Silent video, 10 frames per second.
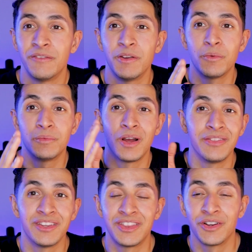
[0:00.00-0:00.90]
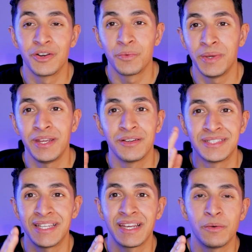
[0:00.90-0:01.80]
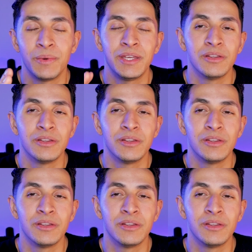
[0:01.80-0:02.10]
So if you're on the 3rd week or 2nd week,